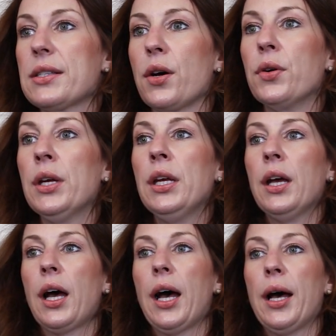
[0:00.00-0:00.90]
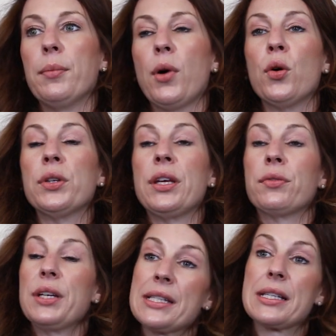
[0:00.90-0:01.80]
So only
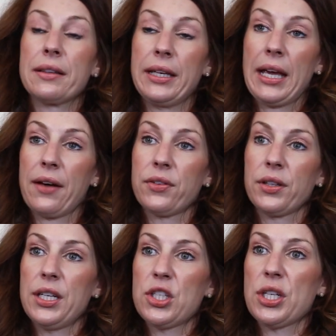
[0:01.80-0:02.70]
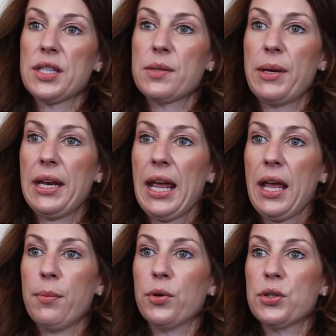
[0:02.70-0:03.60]
recently have clinicians been
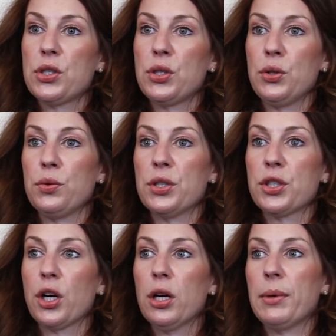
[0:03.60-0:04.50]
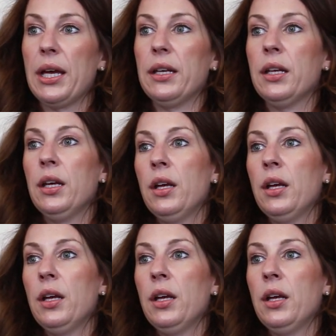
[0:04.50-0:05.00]
able to determine